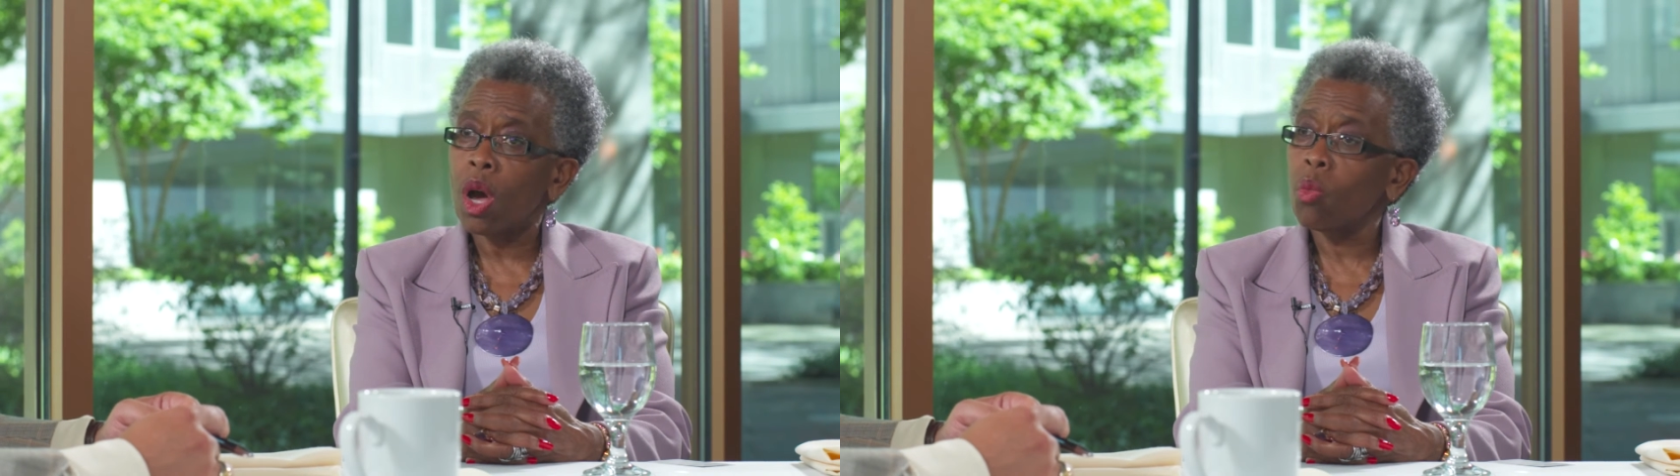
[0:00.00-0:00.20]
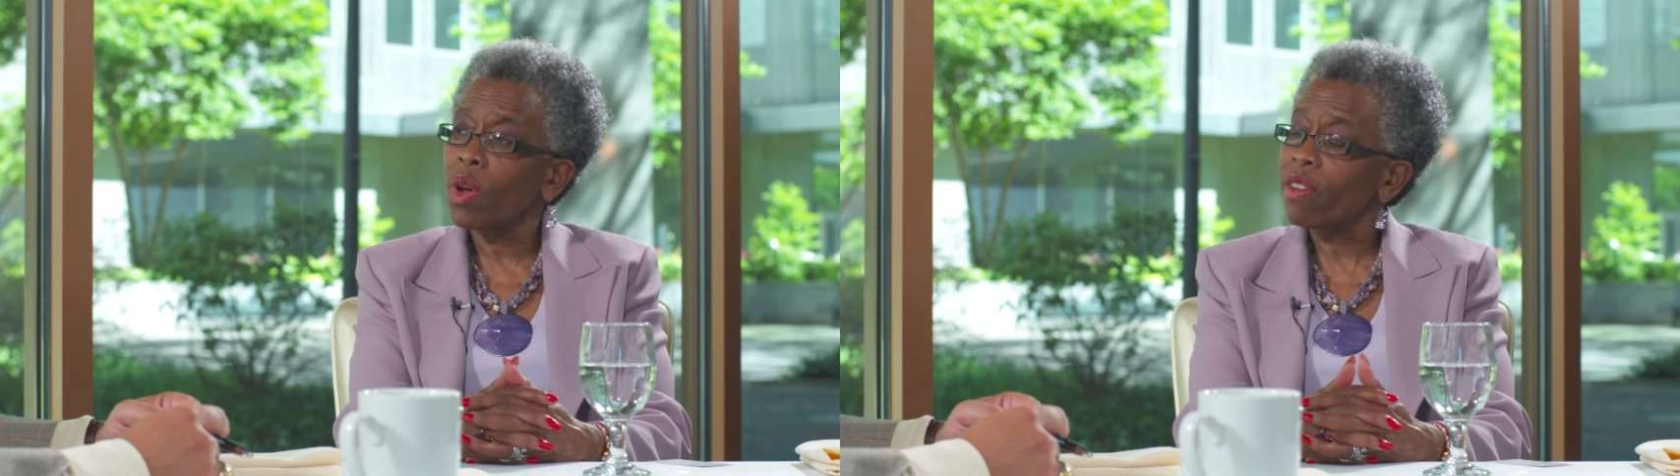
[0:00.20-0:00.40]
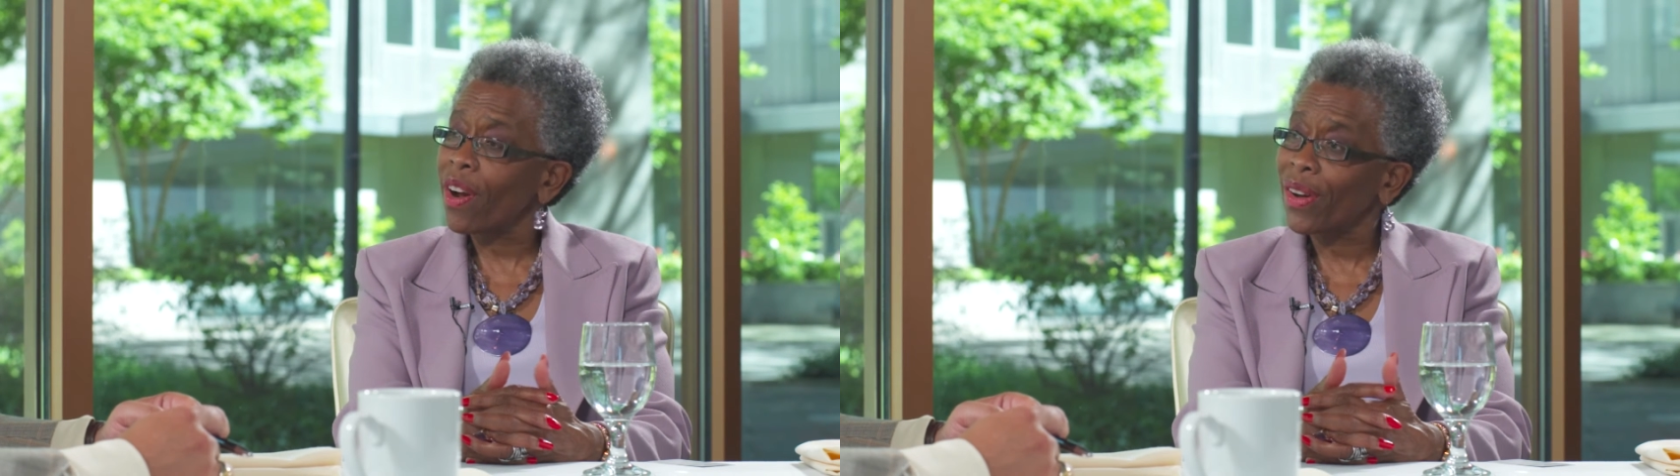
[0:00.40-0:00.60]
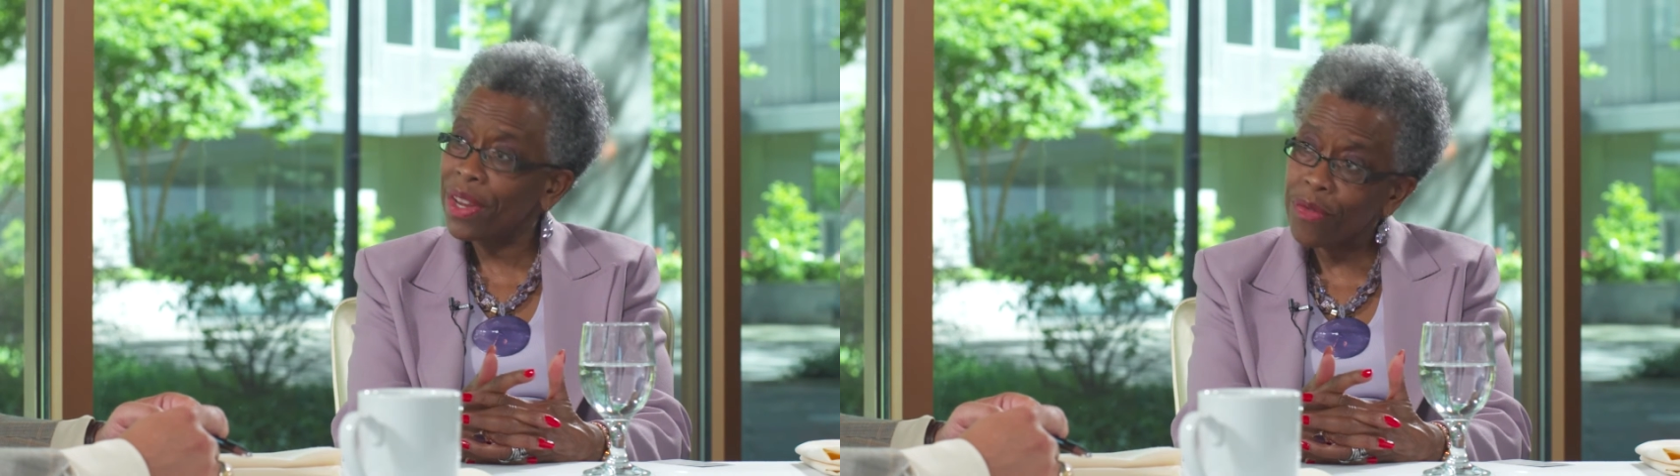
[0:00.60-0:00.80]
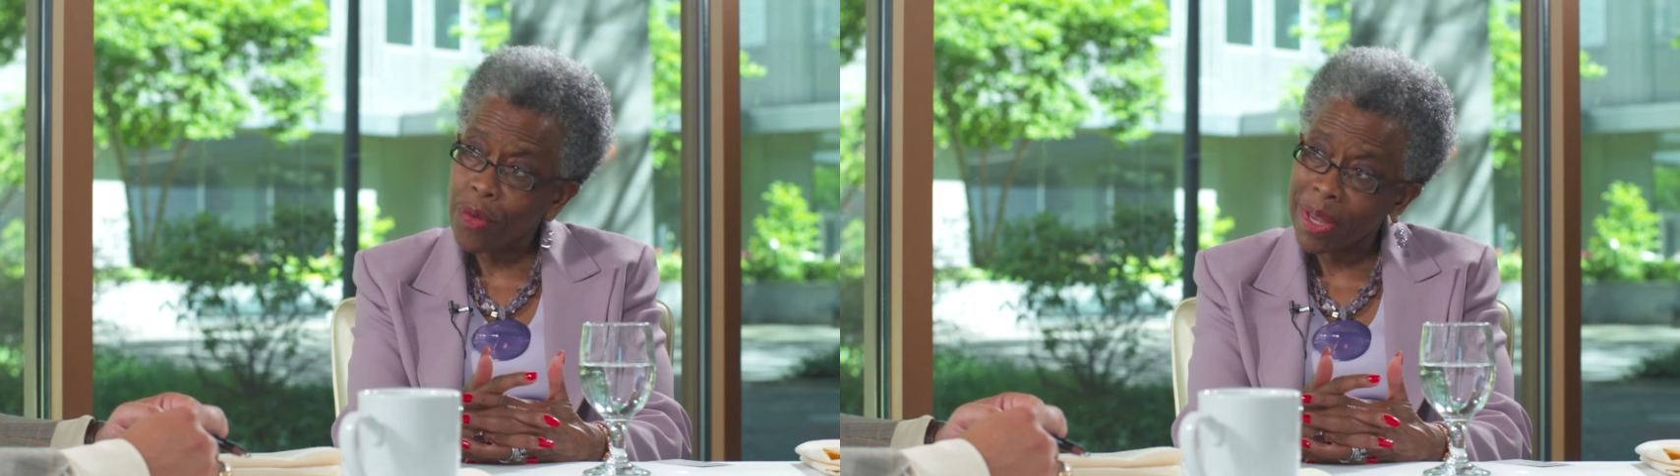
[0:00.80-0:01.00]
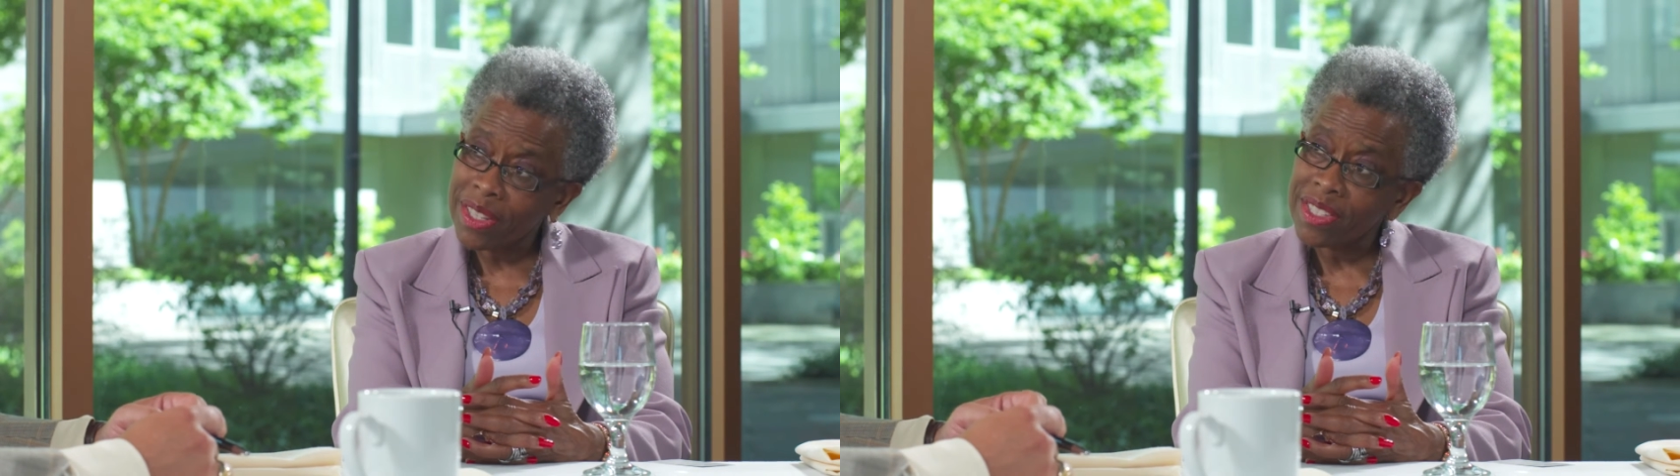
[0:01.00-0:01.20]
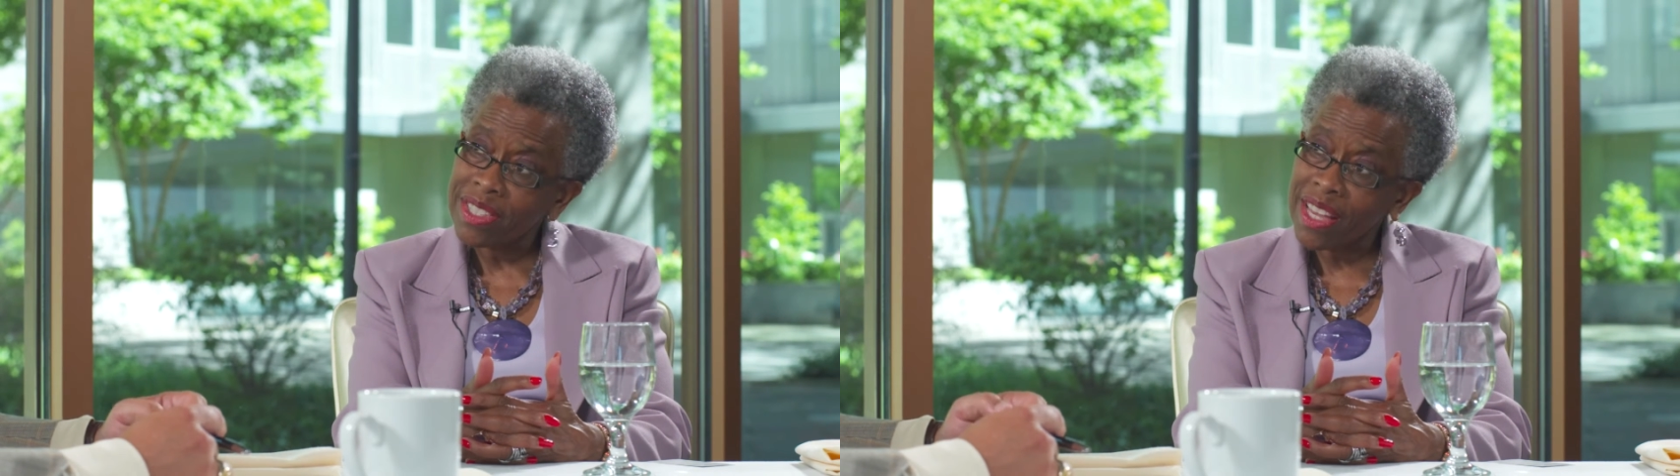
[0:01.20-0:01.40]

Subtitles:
one of our information